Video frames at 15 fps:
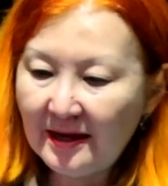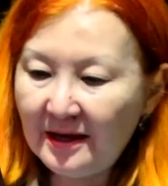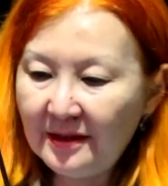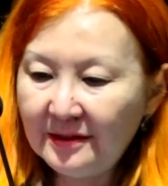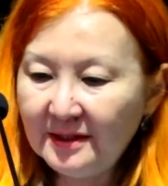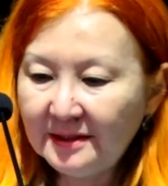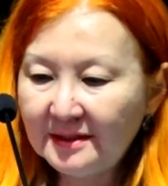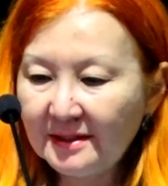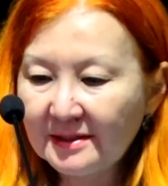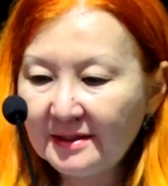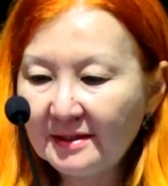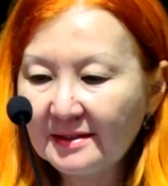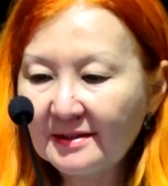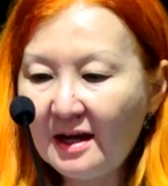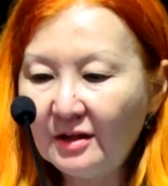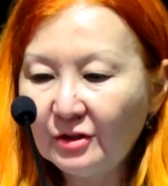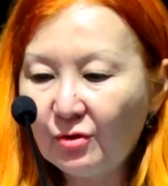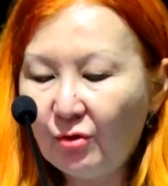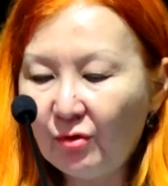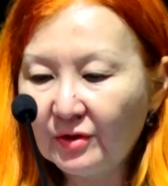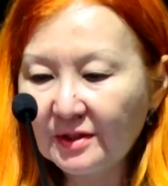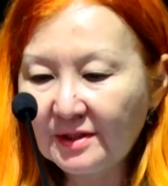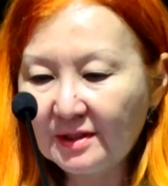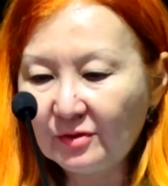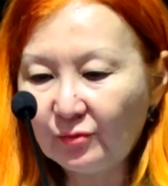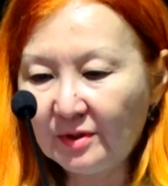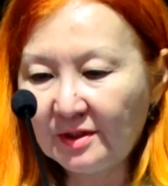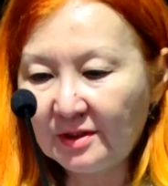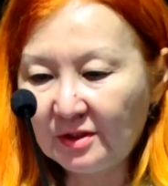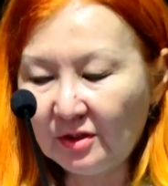And this is the sun horse,
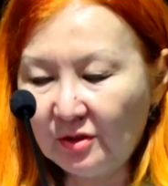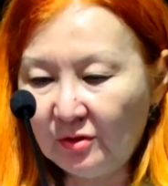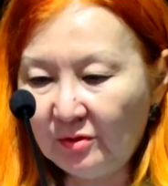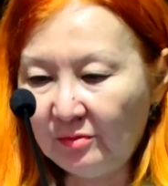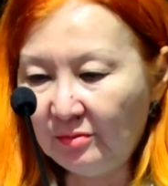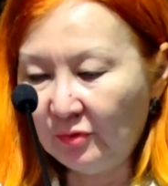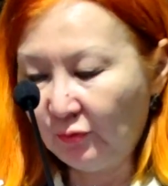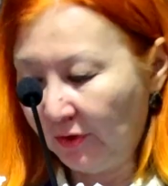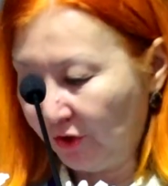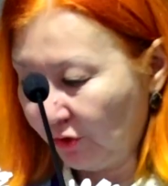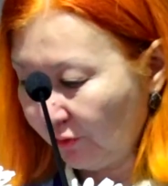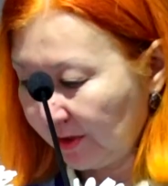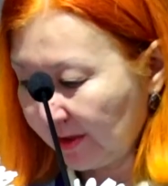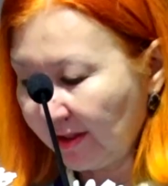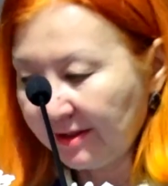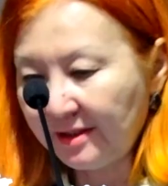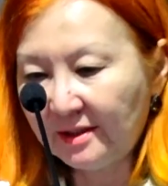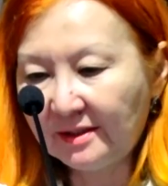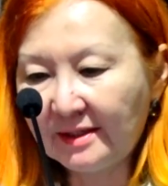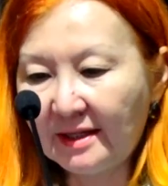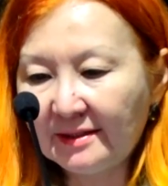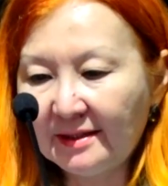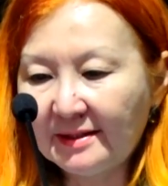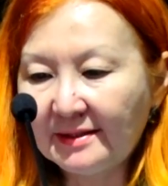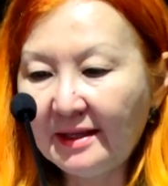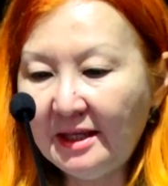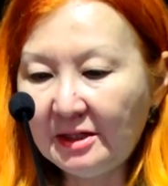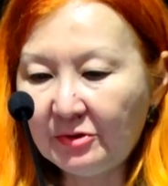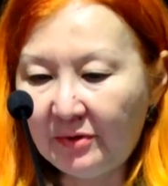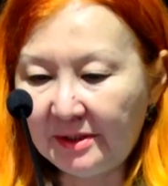which was considered as a
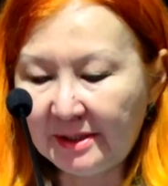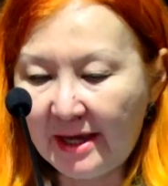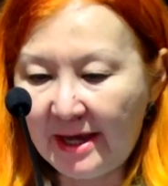sacred